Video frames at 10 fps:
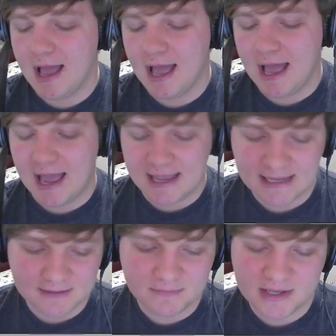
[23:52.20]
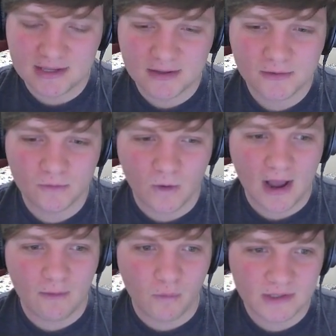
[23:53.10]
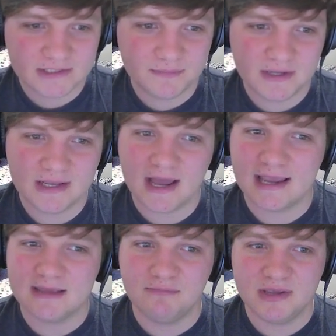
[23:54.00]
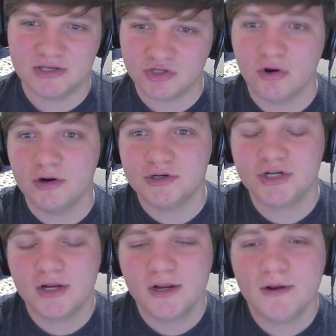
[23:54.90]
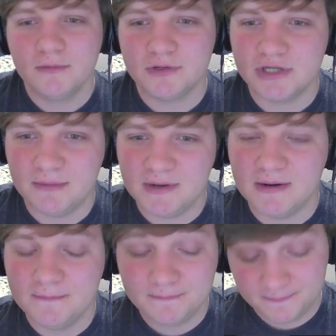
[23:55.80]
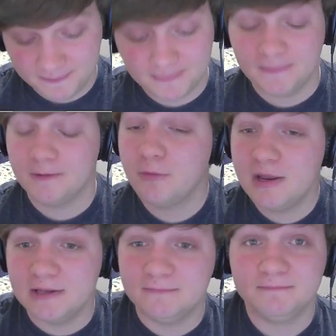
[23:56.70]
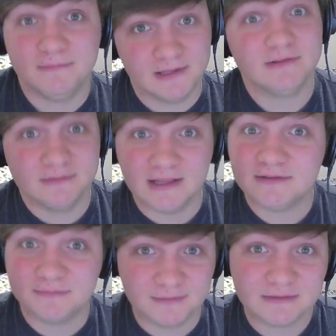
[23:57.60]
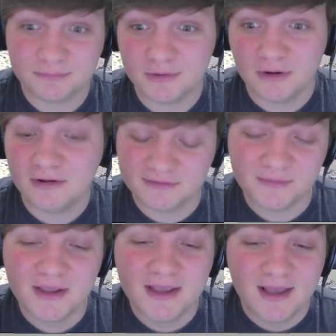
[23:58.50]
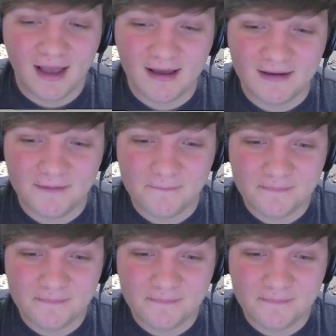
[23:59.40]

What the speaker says: I can be who I want to be, and I can be in charge. Which, I mean, granted, that's pretty awesome. And